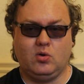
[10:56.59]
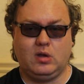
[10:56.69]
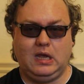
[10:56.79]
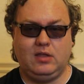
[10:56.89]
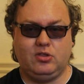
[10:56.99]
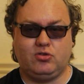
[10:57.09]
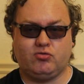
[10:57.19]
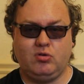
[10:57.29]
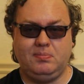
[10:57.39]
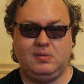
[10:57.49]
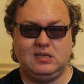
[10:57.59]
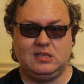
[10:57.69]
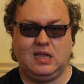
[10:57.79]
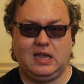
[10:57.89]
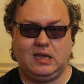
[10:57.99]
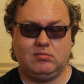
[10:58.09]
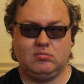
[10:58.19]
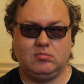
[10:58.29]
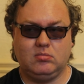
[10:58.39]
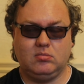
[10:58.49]
Okay? The script is there.
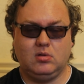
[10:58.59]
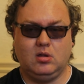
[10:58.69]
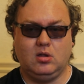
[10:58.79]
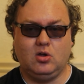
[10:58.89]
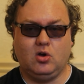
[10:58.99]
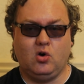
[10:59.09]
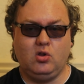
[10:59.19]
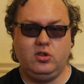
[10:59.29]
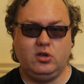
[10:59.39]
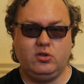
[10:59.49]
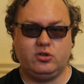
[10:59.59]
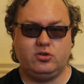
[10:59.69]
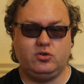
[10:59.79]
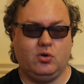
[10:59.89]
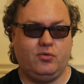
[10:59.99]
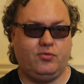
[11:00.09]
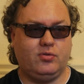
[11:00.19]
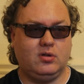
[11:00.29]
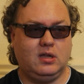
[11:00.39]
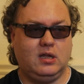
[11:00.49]
All the other stuff
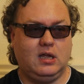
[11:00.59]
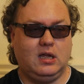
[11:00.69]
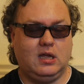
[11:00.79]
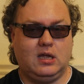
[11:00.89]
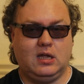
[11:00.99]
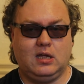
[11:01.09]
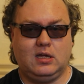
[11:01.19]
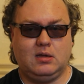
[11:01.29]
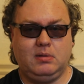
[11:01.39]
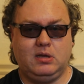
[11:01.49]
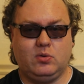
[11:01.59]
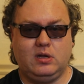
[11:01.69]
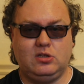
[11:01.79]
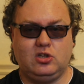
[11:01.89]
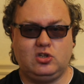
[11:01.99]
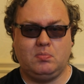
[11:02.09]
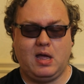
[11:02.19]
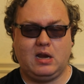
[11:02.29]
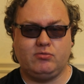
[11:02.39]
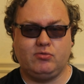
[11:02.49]
uh, you know, it's a
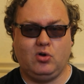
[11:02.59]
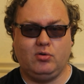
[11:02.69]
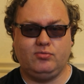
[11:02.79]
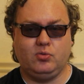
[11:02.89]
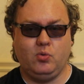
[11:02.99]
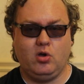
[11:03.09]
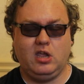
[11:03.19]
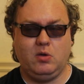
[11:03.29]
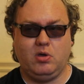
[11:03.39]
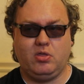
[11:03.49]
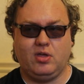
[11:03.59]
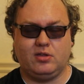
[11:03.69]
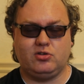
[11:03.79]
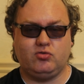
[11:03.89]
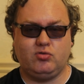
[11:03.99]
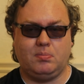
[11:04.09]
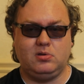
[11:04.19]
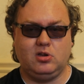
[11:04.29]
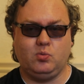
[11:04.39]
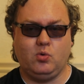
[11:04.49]
matter of working with that
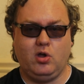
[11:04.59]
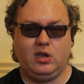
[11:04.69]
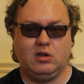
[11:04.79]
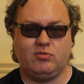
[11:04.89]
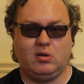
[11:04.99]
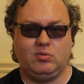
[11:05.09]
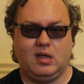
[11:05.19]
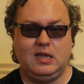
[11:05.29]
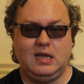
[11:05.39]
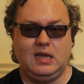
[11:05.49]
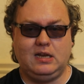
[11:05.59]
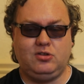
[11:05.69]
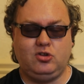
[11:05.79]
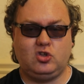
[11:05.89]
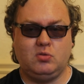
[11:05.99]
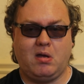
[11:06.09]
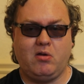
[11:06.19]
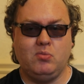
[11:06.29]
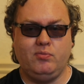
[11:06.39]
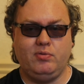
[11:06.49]
script and working around that. It's just a matter
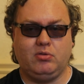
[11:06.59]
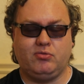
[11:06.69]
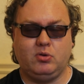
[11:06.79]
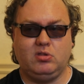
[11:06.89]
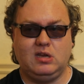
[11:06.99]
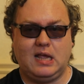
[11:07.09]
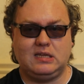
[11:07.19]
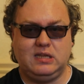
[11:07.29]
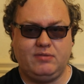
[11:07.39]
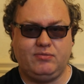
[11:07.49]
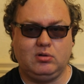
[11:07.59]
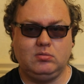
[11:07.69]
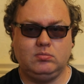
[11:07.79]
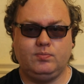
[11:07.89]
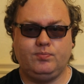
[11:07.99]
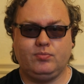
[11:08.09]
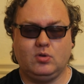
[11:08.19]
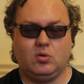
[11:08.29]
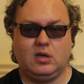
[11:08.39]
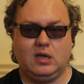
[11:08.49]
of moving through to the next level.
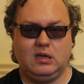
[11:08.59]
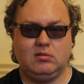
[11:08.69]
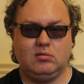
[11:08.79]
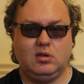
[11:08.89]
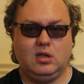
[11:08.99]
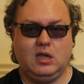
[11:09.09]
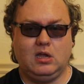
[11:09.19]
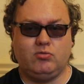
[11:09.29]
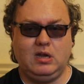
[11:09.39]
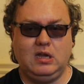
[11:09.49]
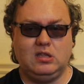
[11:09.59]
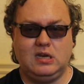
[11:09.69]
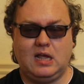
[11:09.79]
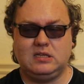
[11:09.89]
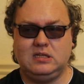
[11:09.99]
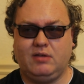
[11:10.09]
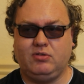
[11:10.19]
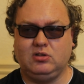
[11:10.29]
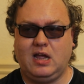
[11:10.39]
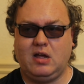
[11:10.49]
Okay? Really, the next
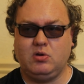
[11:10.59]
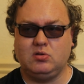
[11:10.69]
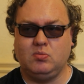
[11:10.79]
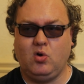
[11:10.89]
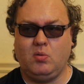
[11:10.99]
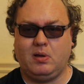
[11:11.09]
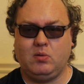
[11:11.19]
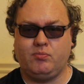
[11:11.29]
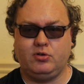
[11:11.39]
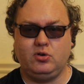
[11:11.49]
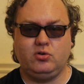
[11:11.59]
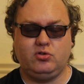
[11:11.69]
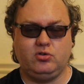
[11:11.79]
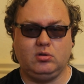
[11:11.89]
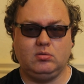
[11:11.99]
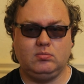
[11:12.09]
level now is more about production,